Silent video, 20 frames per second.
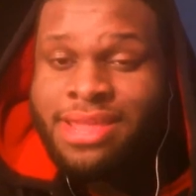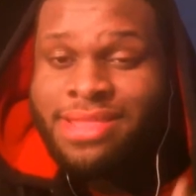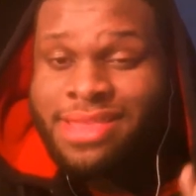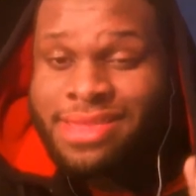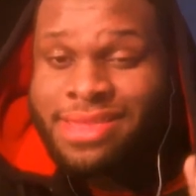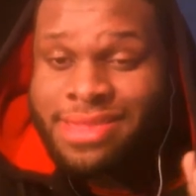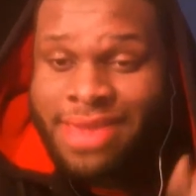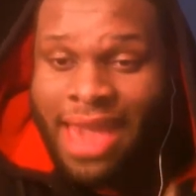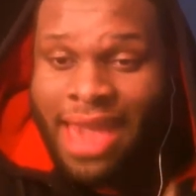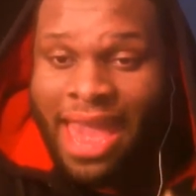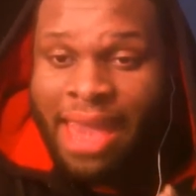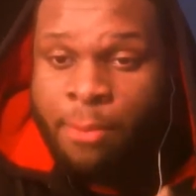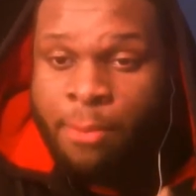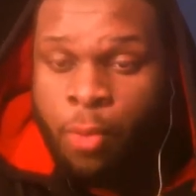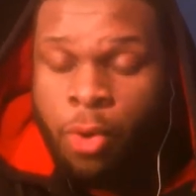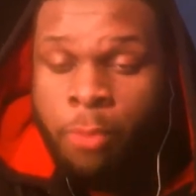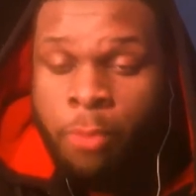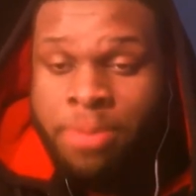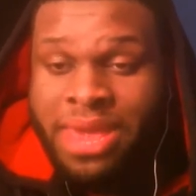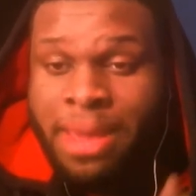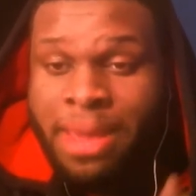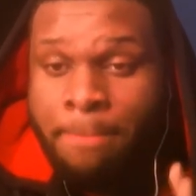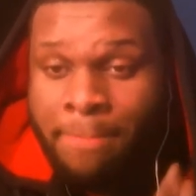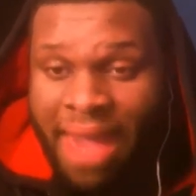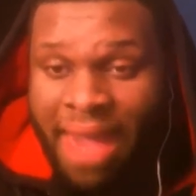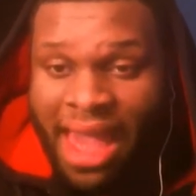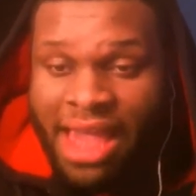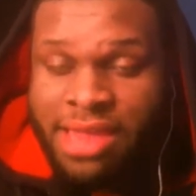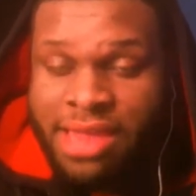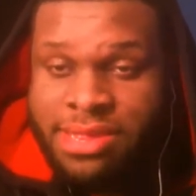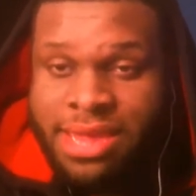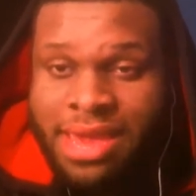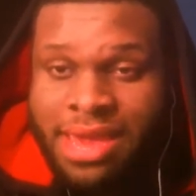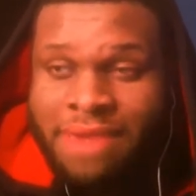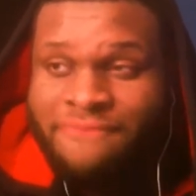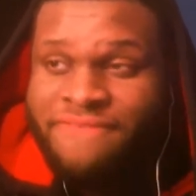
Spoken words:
this game will be amazing.